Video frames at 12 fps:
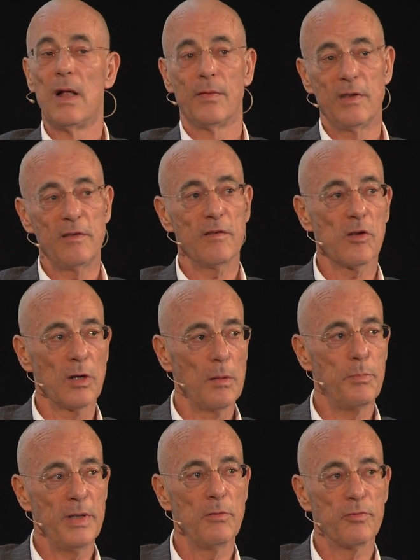This is going to
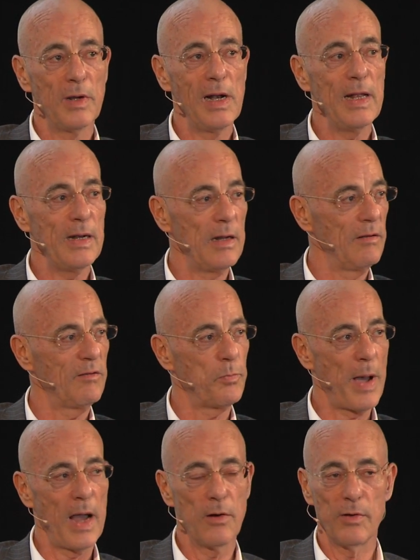be really an
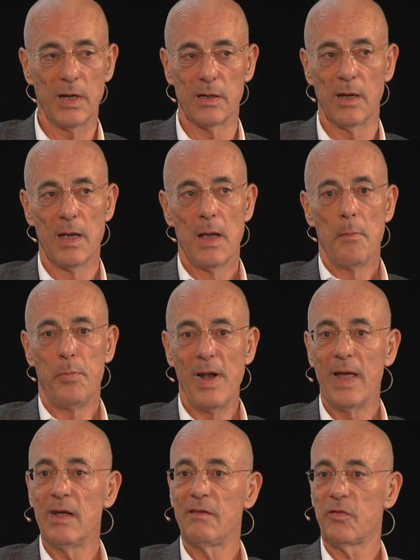inspiring
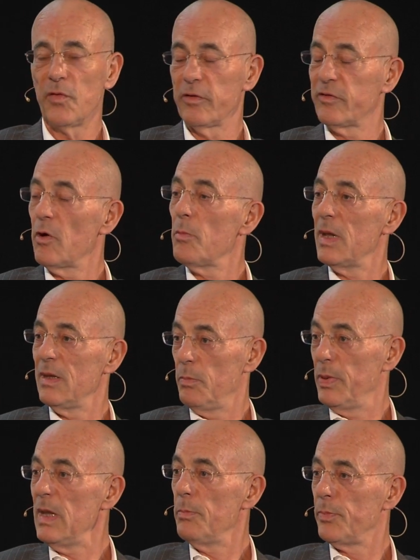place for so many
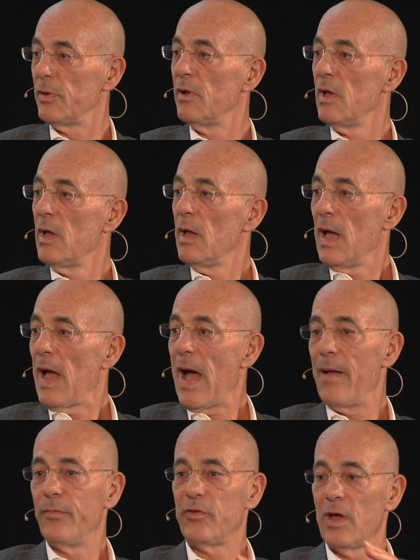people.
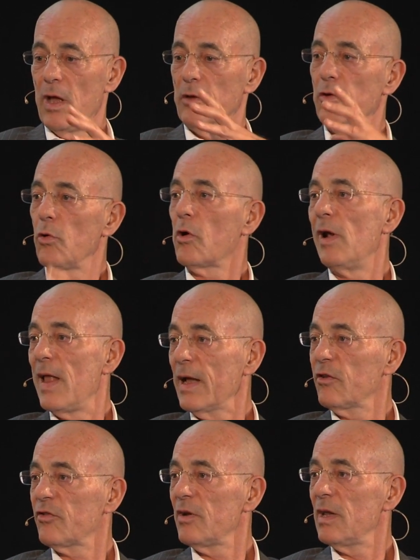And your
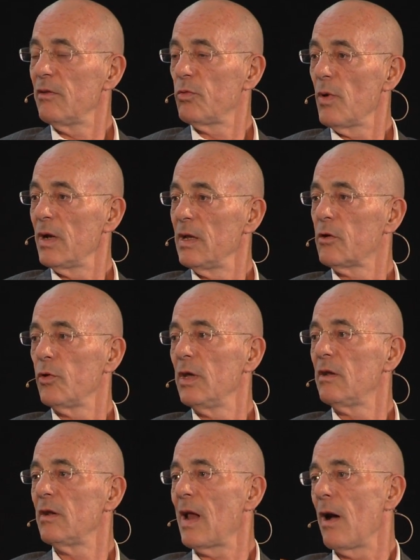collection is one
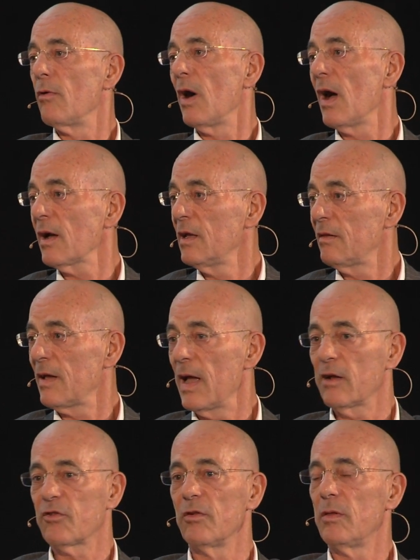ingredient, our
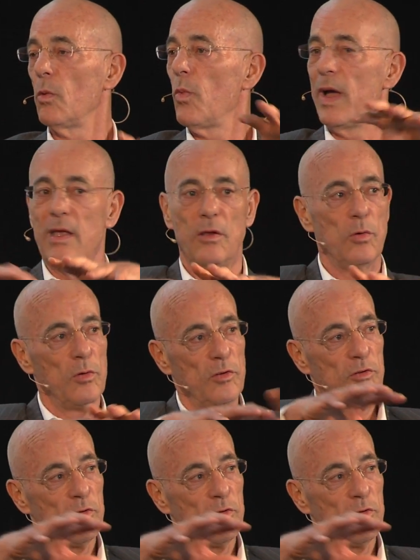architecture, the way you